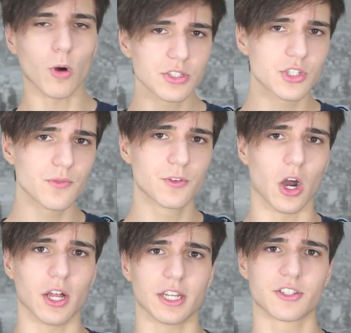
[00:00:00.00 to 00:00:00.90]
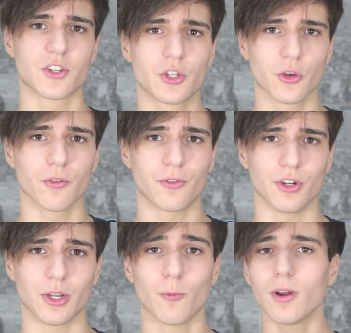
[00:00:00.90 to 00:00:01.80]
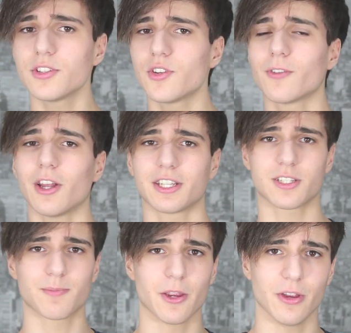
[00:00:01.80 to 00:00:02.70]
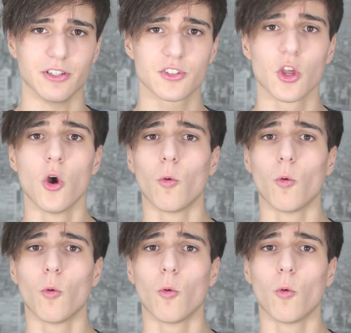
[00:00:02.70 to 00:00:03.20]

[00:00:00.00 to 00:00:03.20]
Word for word: Once you've got a secure footing, once you've got experience,